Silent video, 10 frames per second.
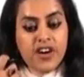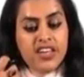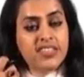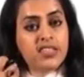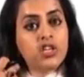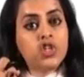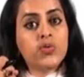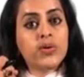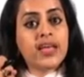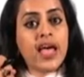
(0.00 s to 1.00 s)
First,
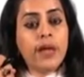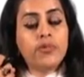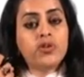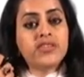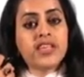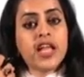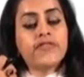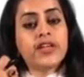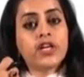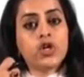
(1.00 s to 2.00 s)
you would help
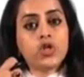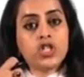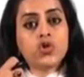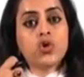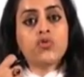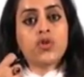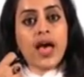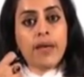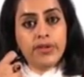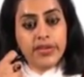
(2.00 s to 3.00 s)
yourself increase your
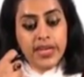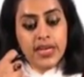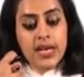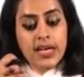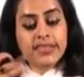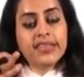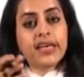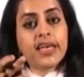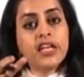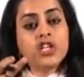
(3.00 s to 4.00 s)
vocabulary.
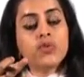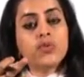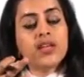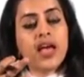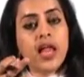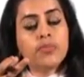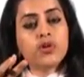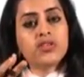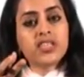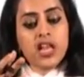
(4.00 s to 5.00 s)
Second, you would
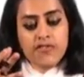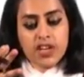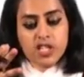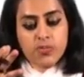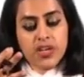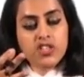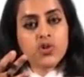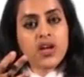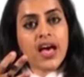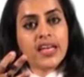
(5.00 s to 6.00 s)
help yourself
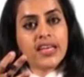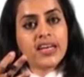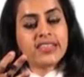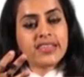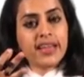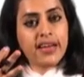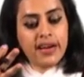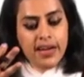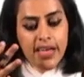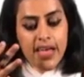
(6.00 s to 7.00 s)
express your ideas
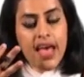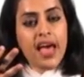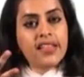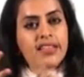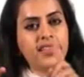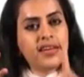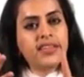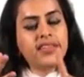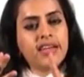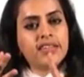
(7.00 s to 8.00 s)
clearly. And the
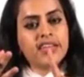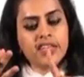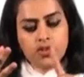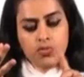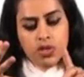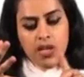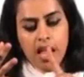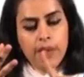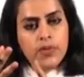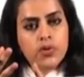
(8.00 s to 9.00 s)
third thing that would
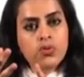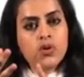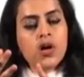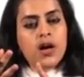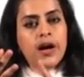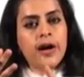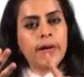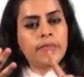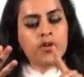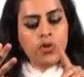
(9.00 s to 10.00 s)
help you,
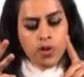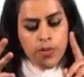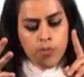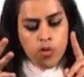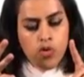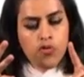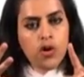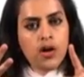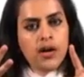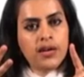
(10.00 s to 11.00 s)

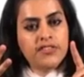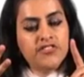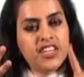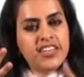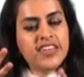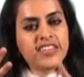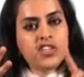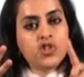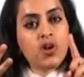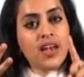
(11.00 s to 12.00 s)
improve the
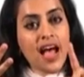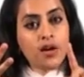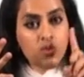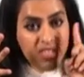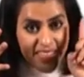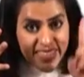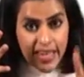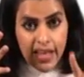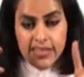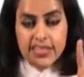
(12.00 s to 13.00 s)
weakness in your language
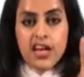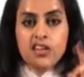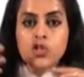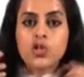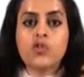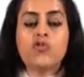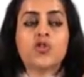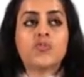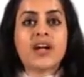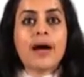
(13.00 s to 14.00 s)
skills. So you
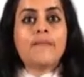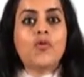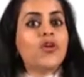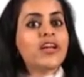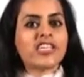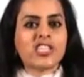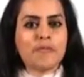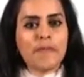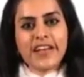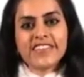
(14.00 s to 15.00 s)
would become more
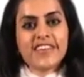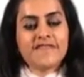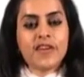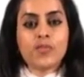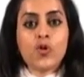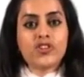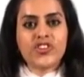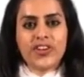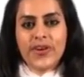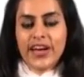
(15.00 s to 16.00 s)
expressive and more
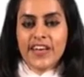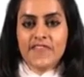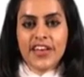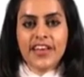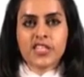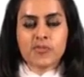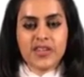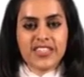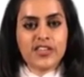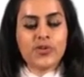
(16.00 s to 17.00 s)
generative in
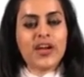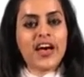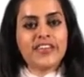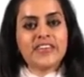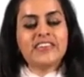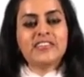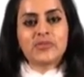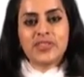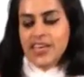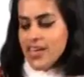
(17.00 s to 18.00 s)
expressing your ideas
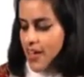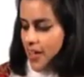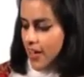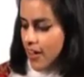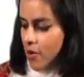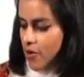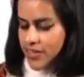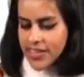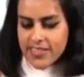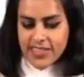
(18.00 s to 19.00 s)
to the
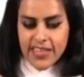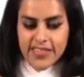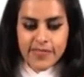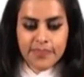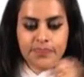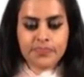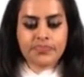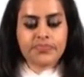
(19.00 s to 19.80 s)
audiences.